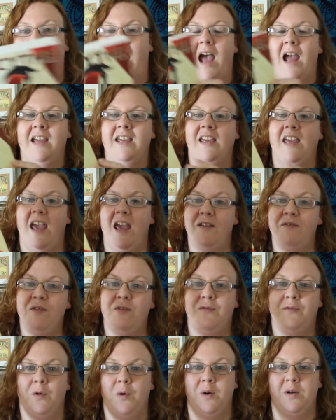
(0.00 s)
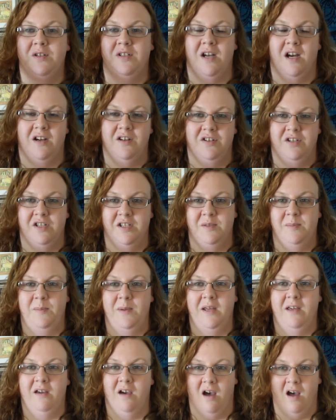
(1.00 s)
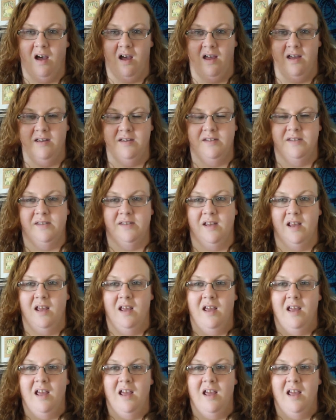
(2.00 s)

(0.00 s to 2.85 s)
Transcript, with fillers: I gave a four stars just because,